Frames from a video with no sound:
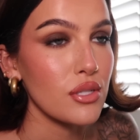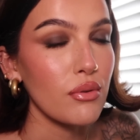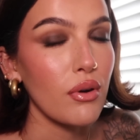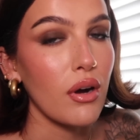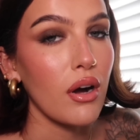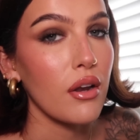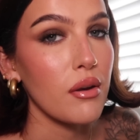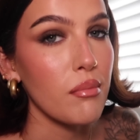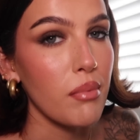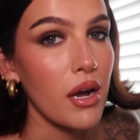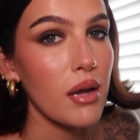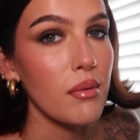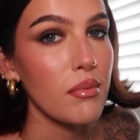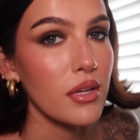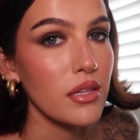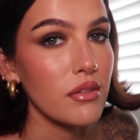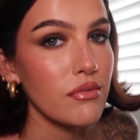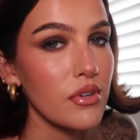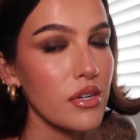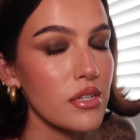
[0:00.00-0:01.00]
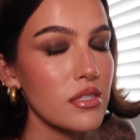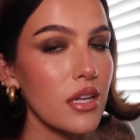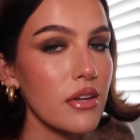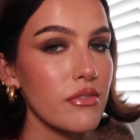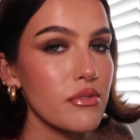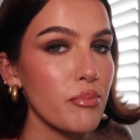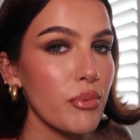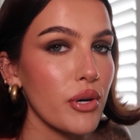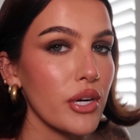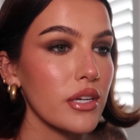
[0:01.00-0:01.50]
too hard about it being the first day
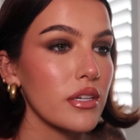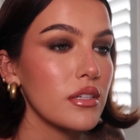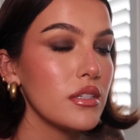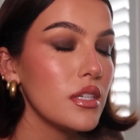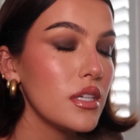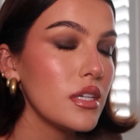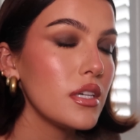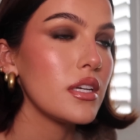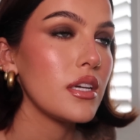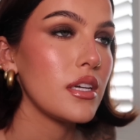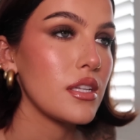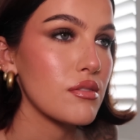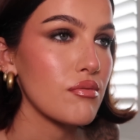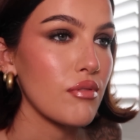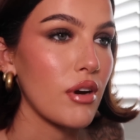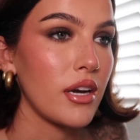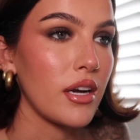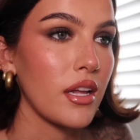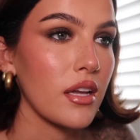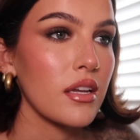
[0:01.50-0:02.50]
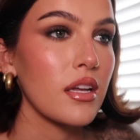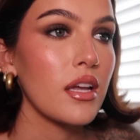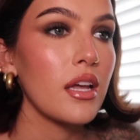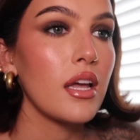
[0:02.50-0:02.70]
of spring. It's raining.